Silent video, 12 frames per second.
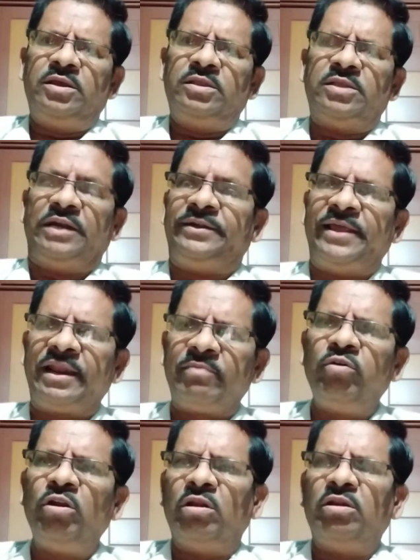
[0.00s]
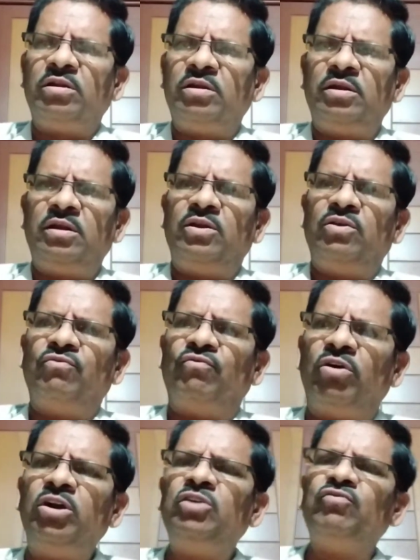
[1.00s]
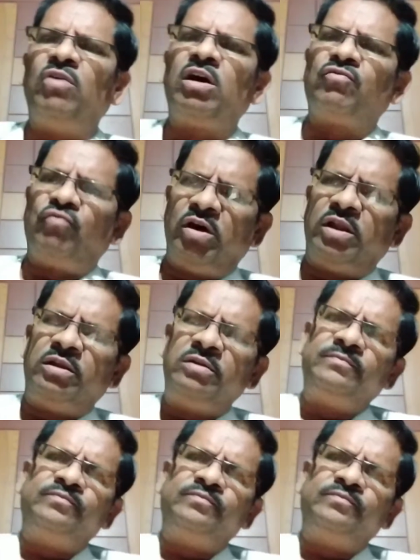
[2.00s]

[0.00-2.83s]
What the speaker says: The terrible World War I